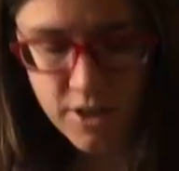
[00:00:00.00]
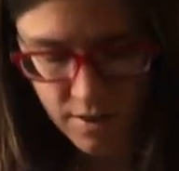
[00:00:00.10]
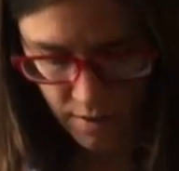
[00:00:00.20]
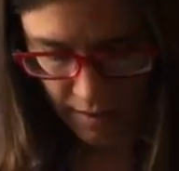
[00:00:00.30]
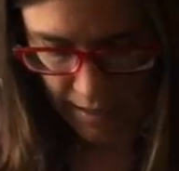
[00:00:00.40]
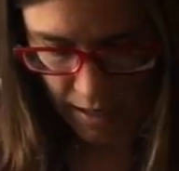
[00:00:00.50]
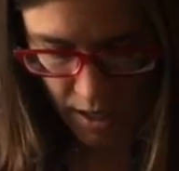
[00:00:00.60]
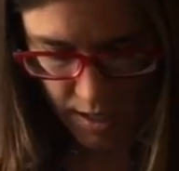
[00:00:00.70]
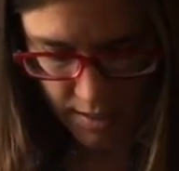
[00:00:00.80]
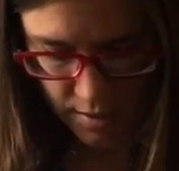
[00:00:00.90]
third
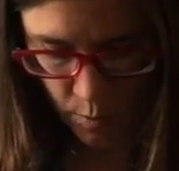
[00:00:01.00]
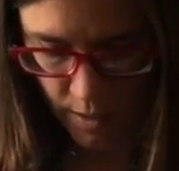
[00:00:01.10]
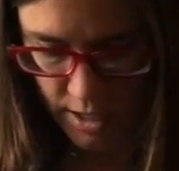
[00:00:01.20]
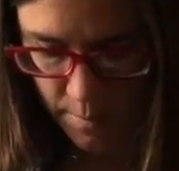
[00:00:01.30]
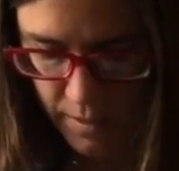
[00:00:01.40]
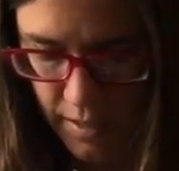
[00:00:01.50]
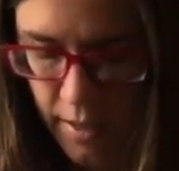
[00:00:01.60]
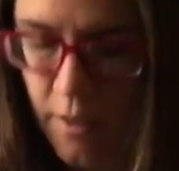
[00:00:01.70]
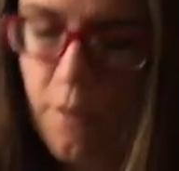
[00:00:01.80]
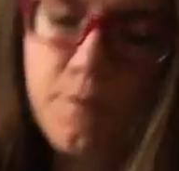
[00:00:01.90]
layer is going to
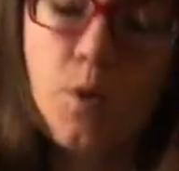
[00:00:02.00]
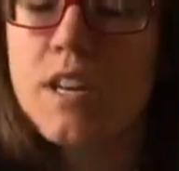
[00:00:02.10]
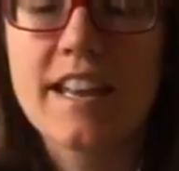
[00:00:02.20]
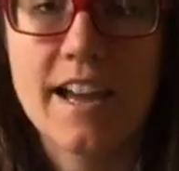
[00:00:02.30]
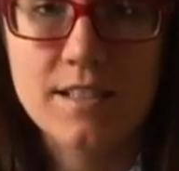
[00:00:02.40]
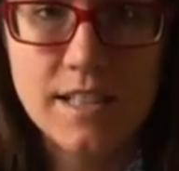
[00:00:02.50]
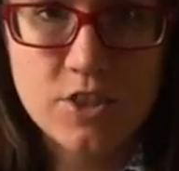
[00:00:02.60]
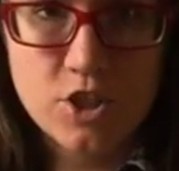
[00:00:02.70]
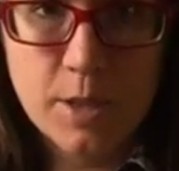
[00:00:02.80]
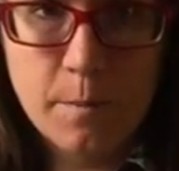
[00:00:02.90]
be the folded
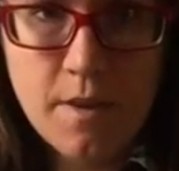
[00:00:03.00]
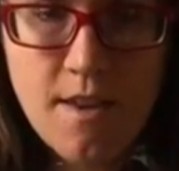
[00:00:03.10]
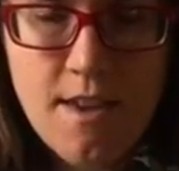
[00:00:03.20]
accent strip,